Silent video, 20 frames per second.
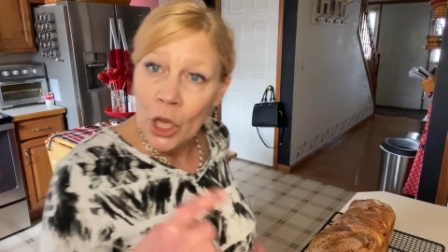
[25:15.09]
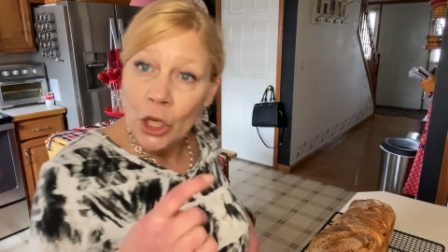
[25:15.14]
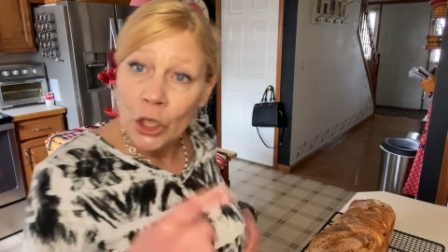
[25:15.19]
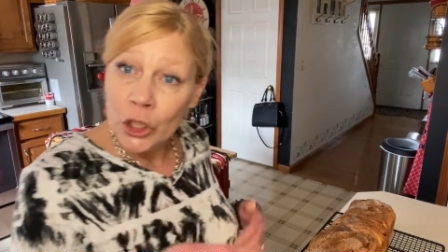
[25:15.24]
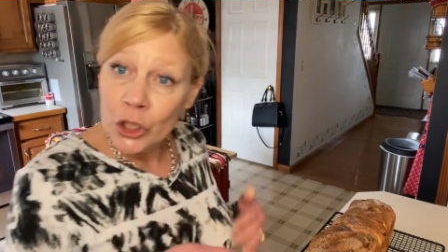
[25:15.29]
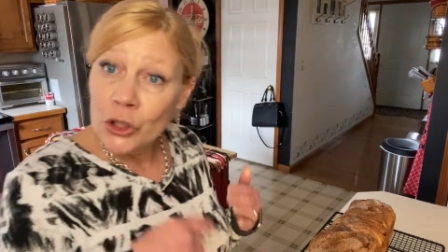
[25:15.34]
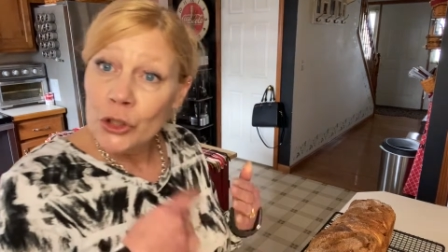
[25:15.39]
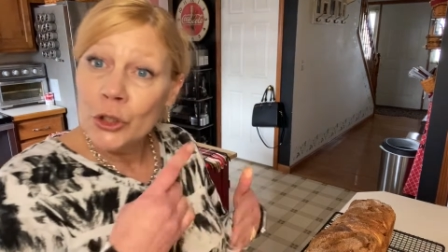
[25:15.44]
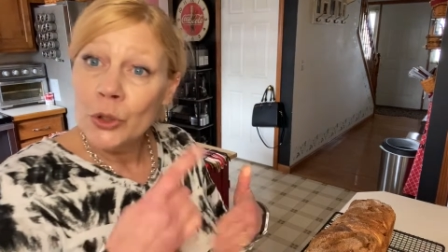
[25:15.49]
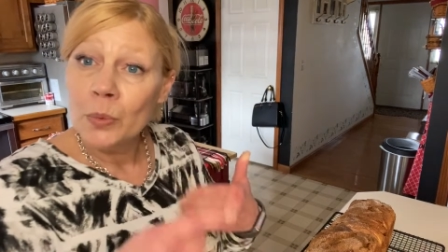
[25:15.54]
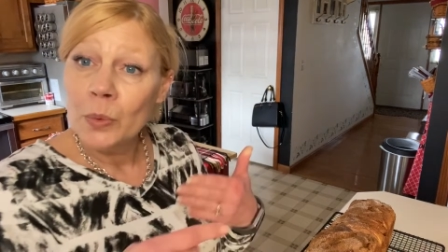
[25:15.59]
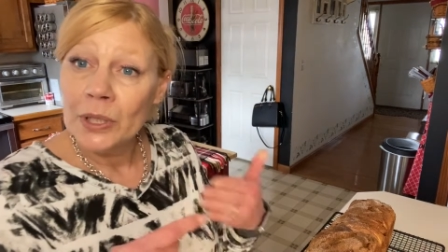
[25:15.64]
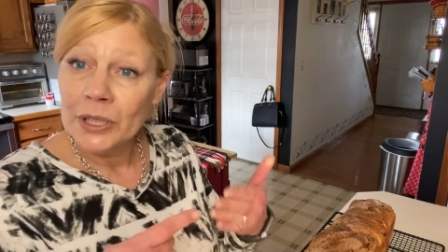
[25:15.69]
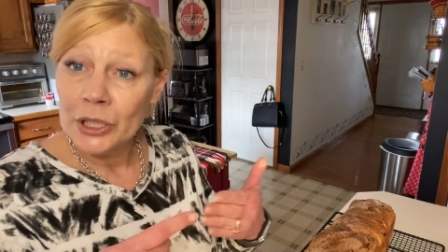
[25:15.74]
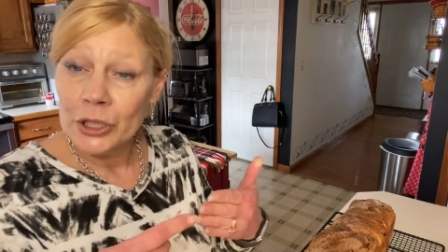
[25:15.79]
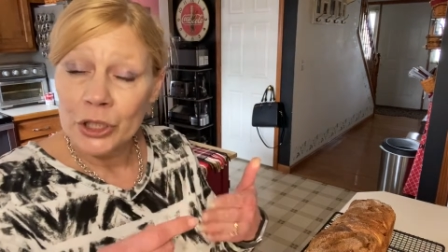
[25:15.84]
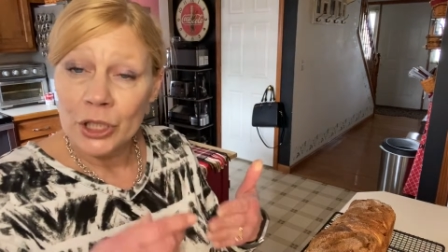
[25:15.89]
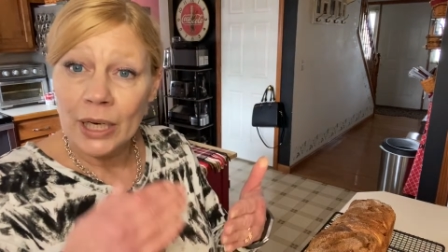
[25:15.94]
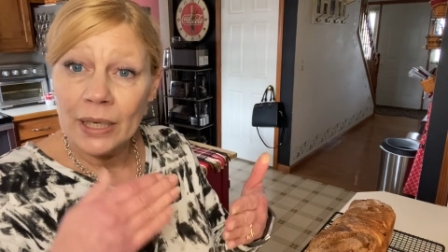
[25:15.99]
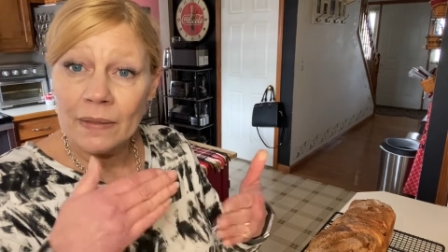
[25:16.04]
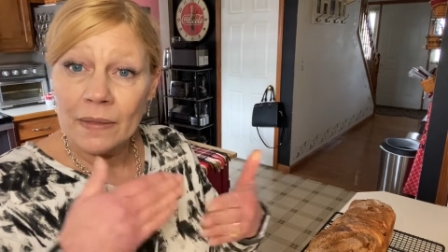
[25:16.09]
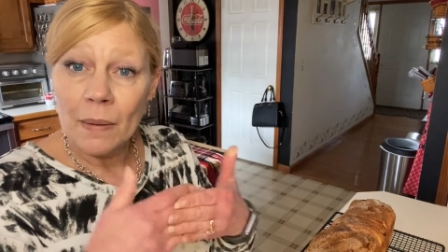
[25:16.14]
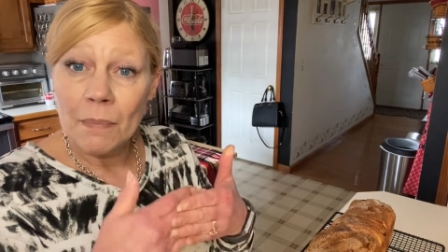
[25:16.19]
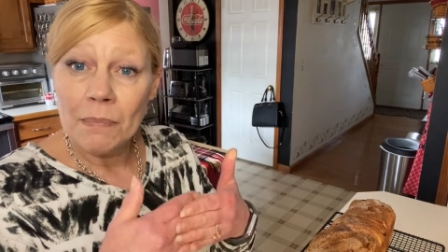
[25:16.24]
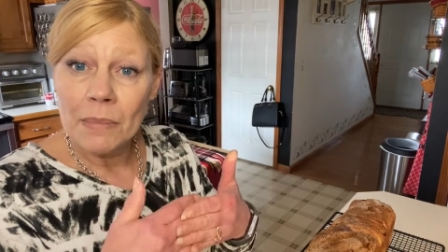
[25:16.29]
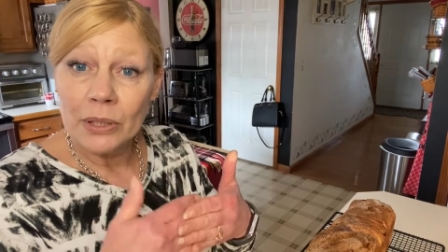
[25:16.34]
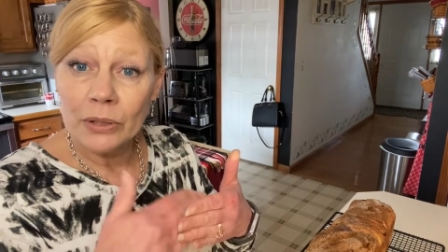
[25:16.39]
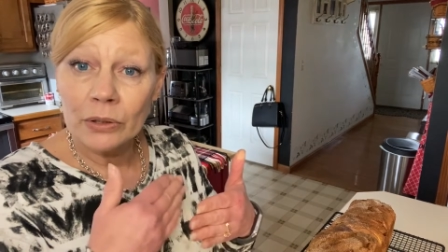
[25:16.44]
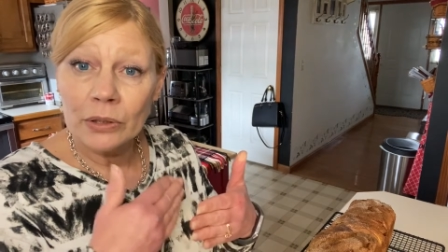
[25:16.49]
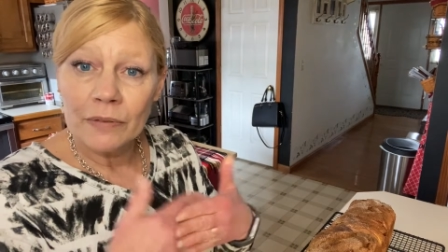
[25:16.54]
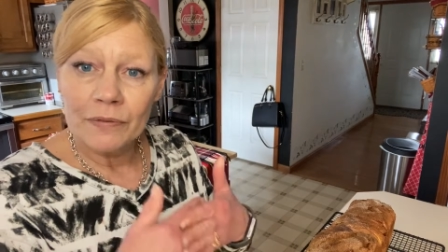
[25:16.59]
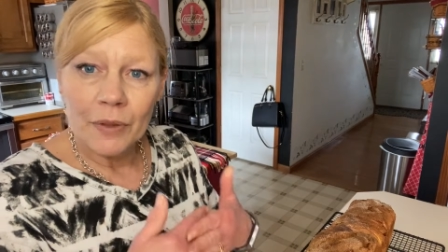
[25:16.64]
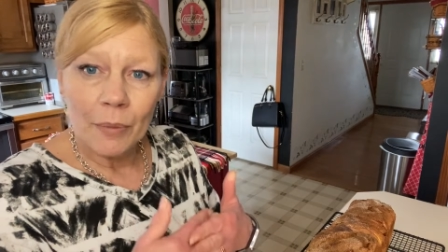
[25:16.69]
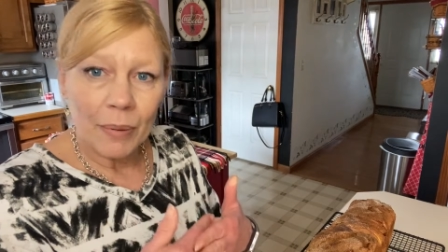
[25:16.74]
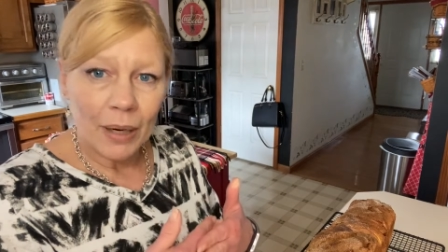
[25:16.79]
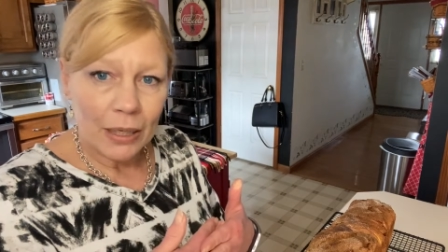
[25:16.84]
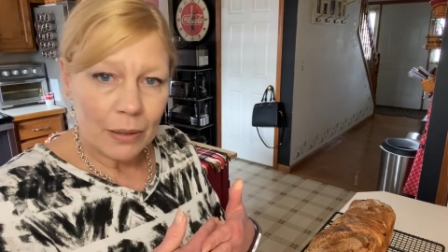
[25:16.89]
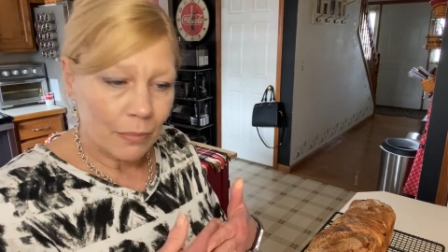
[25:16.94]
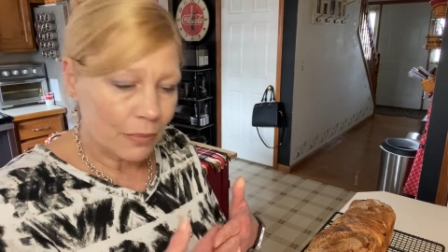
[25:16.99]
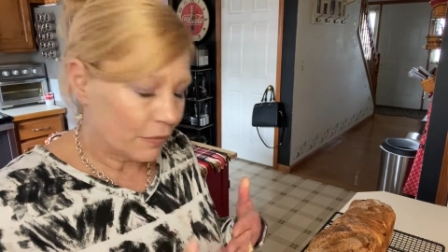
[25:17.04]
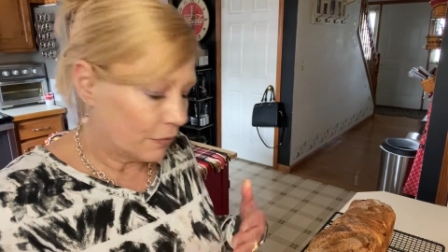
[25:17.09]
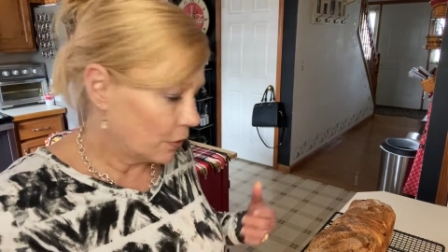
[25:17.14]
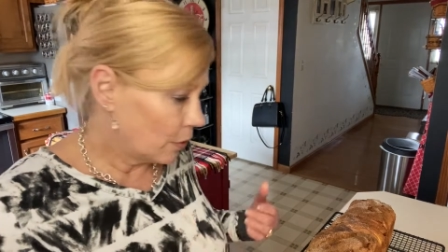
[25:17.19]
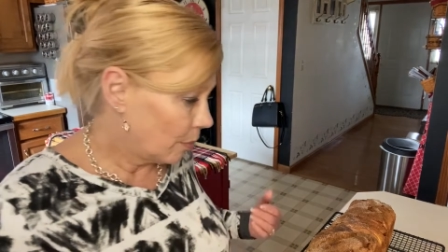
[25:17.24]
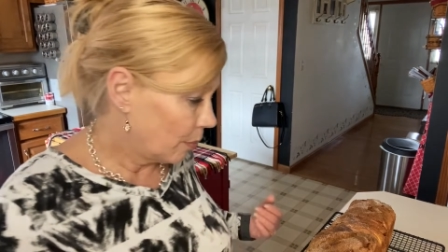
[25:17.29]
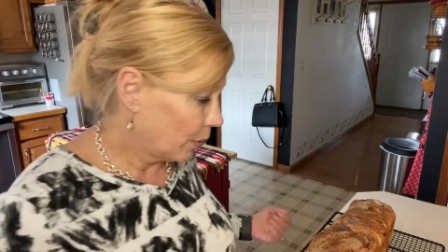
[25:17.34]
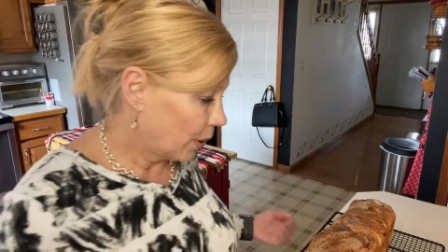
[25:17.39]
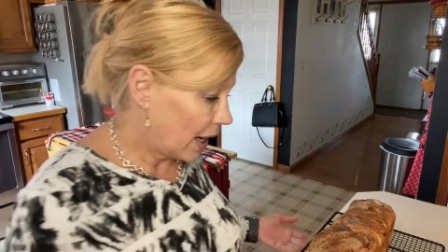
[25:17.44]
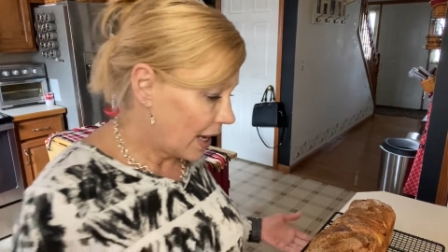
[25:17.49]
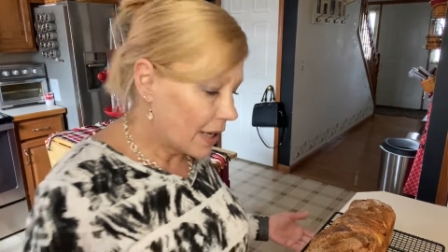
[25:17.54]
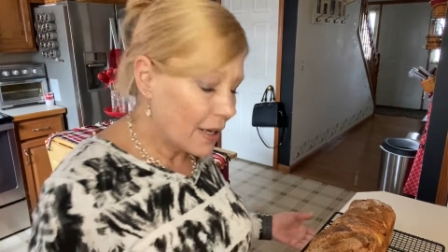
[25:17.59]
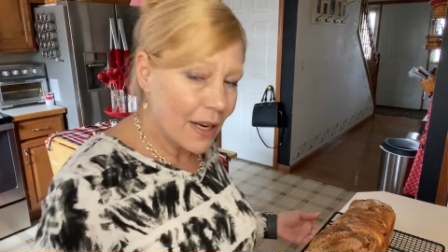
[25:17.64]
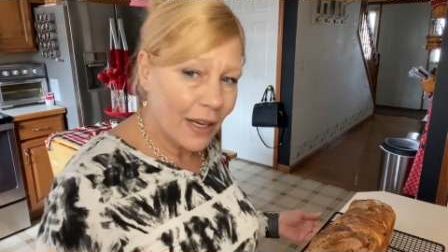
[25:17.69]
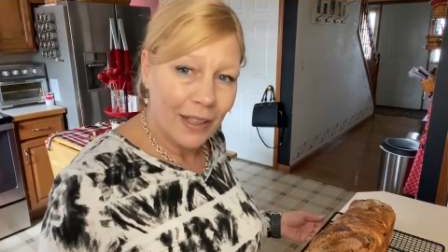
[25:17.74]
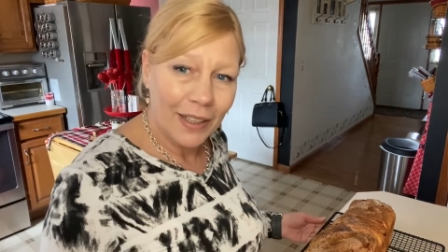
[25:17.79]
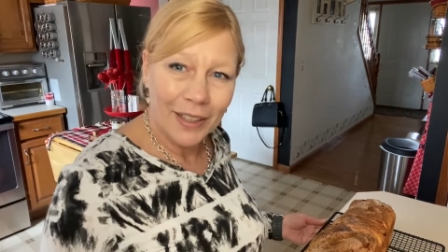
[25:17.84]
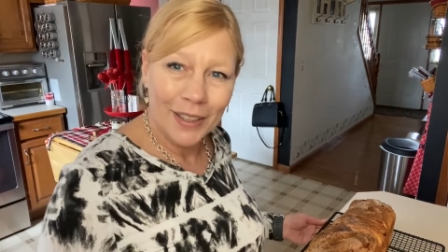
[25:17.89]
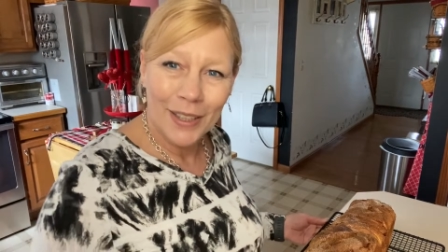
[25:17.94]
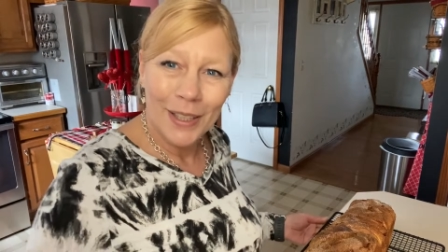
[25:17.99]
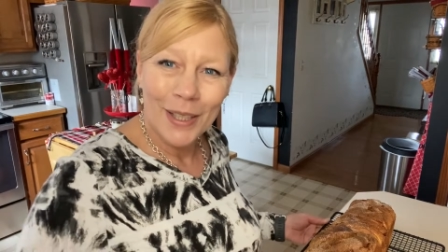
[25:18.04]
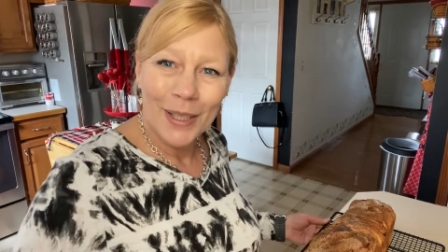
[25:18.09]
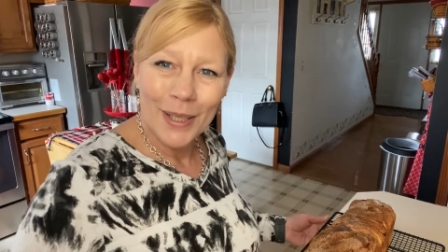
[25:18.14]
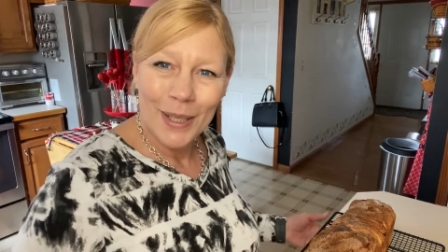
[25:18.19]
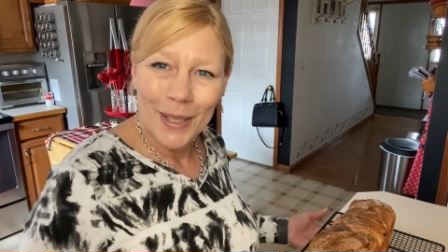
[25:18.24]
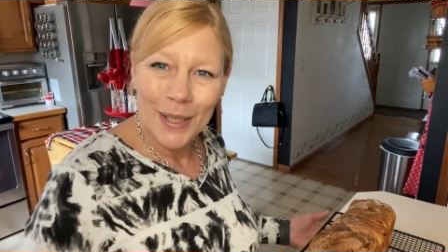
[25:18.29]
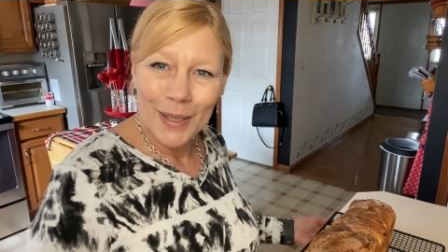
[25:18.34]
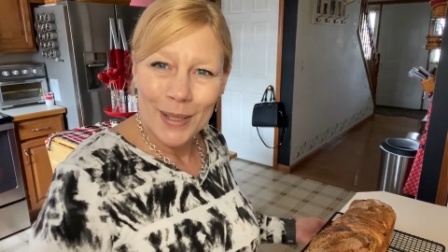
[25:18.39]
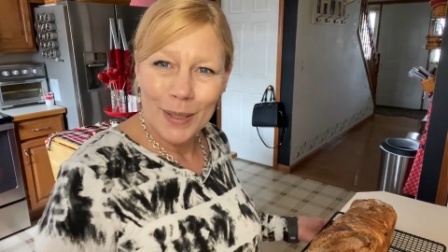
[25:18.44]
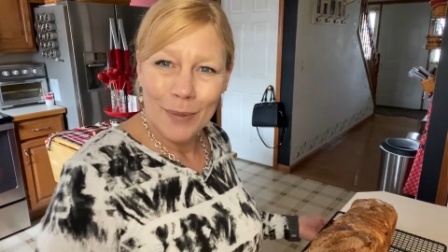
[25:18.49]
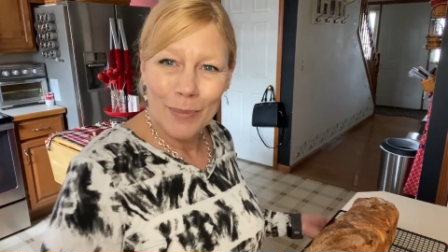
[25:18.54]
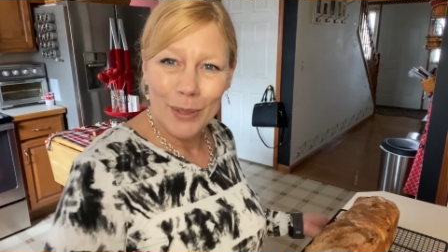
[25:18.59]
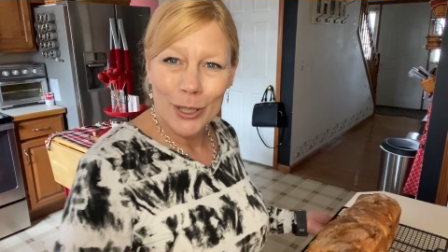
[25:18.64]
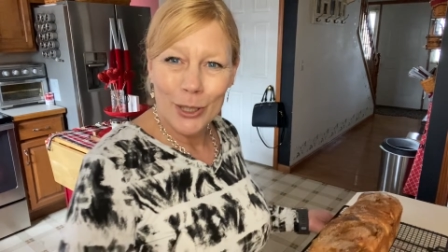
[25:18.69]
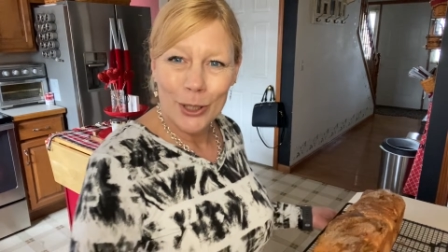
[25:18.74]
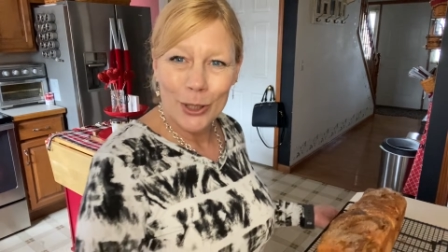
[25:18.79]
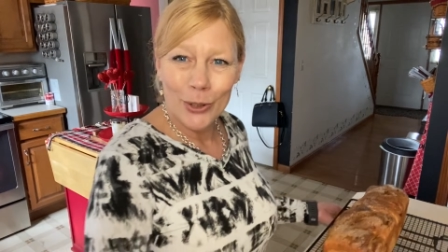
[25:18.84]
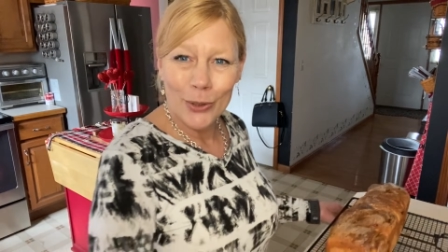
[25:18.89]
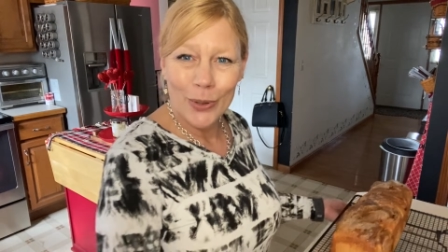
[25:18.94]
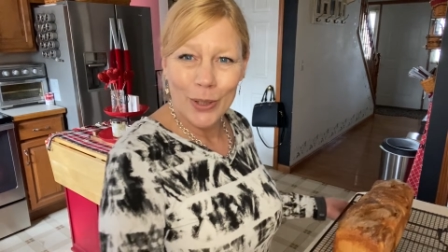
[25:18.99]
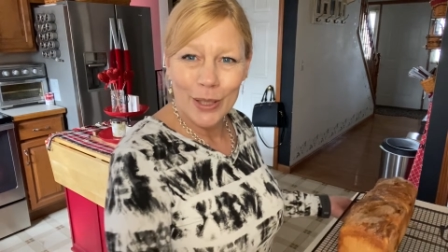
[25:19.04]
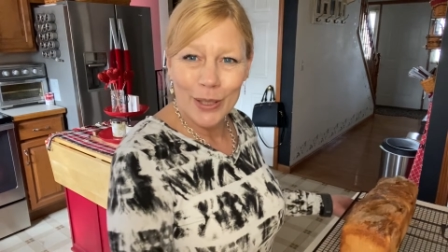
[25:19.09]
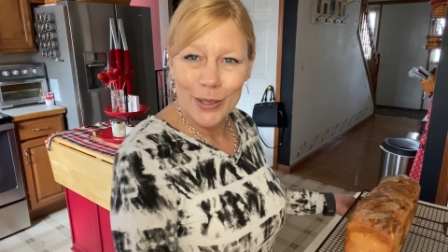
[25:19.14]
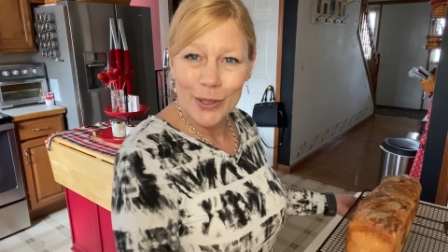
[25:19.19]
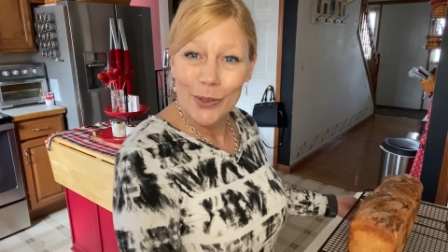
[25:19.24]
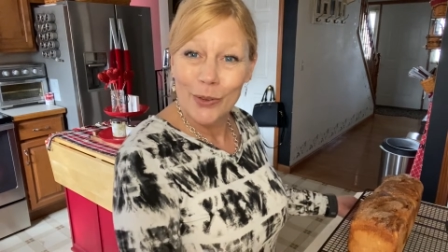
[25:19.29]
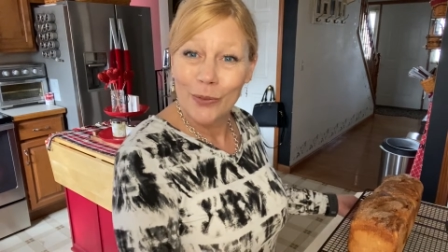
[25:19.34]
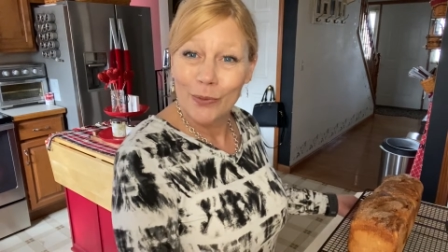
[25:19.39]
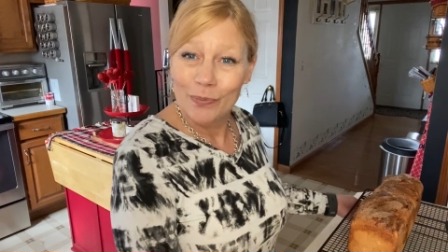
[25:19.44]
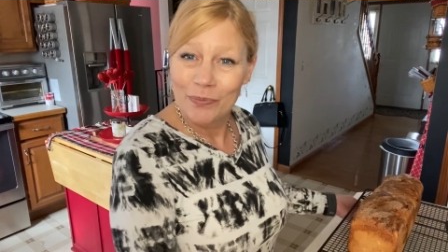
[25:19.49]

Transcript: you do want to check the middle of the bottom of your bread to be sure that it's